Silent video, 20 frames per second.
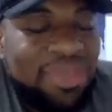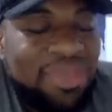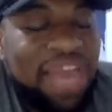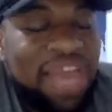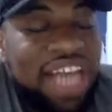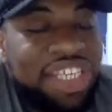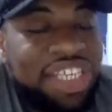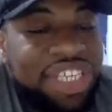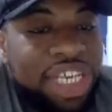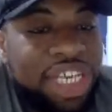
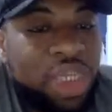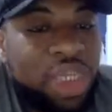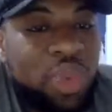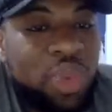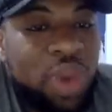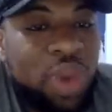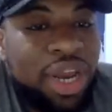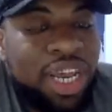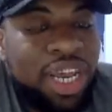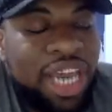terrible. That
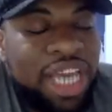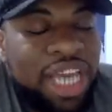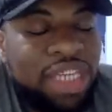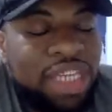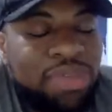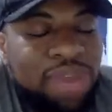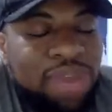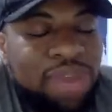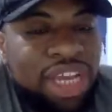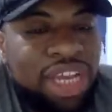6-1 against
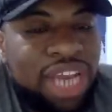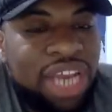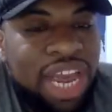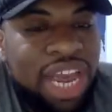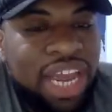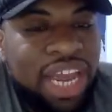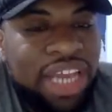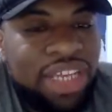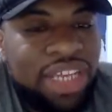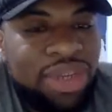Man
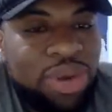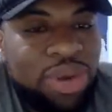United,